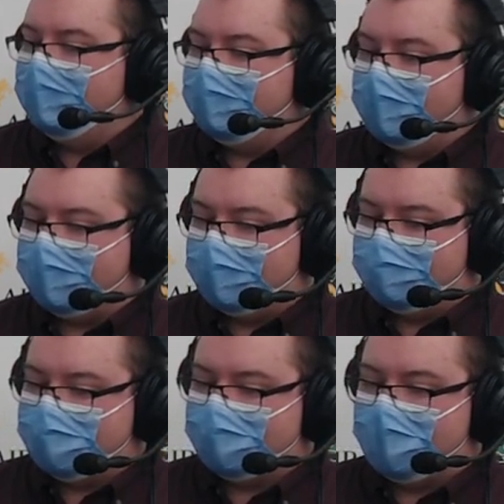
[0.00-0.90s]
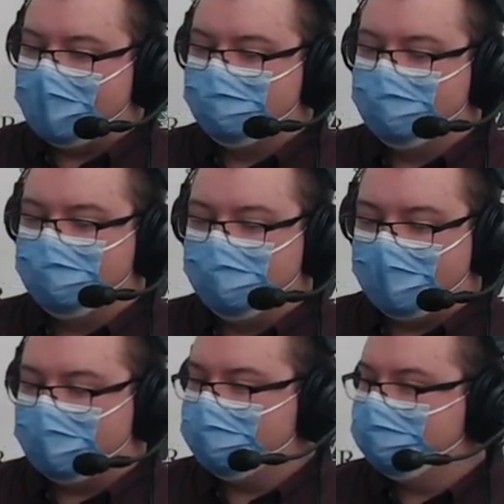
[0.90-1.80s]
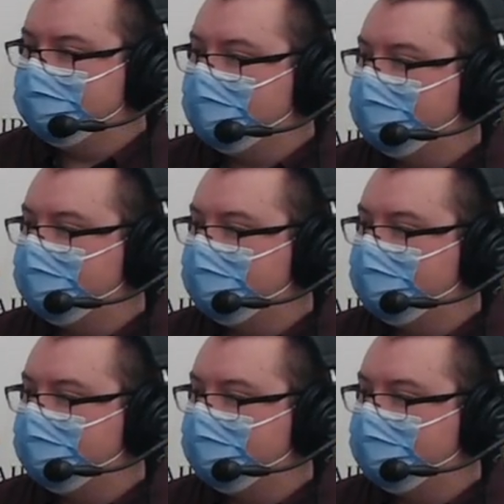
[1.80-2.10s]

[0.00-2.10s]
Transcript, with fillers: the negatives, and it kind of like oh yeah